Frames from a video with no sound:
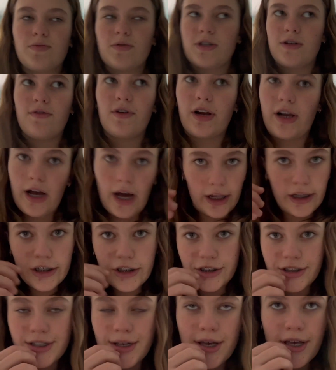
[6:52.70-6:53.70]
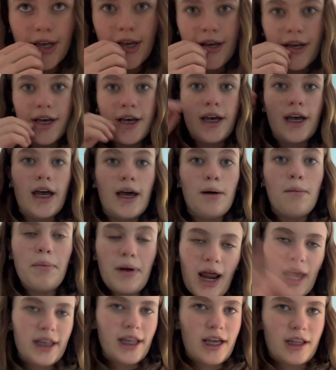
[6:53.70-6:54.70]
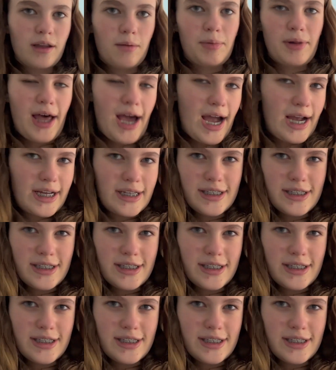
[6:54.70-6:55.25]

different colors. But I like the black.